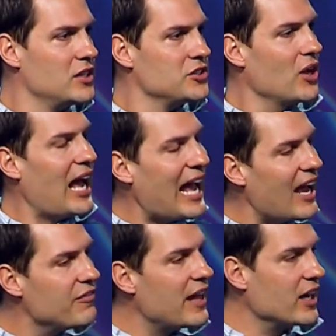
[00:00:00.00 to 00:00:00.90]
So
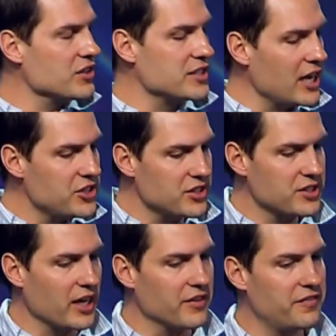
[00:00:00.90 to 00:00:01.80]
have that audacious
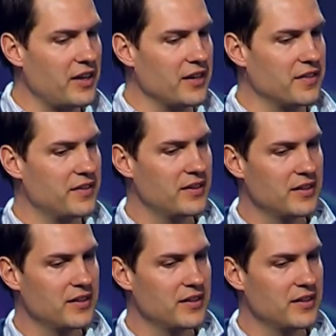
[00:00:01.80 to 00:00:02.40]
kind of faith.